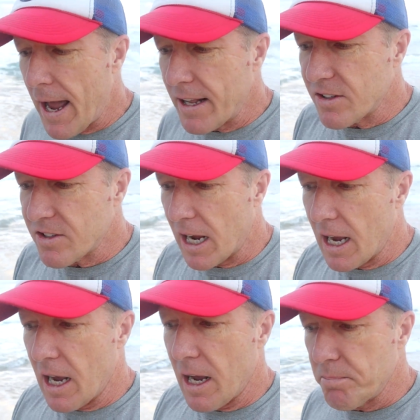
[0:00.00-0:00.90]
had
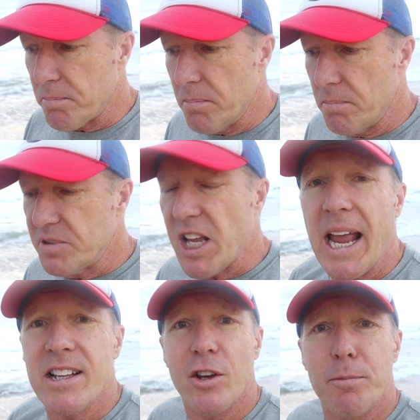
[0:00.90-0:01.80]

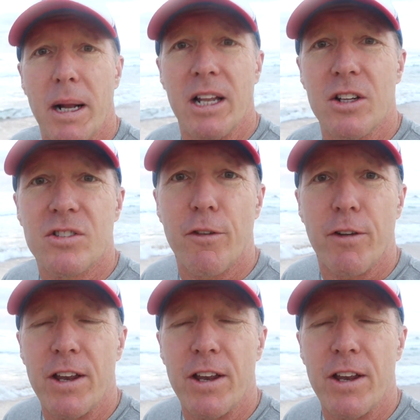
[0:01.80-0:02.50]
tens of millions of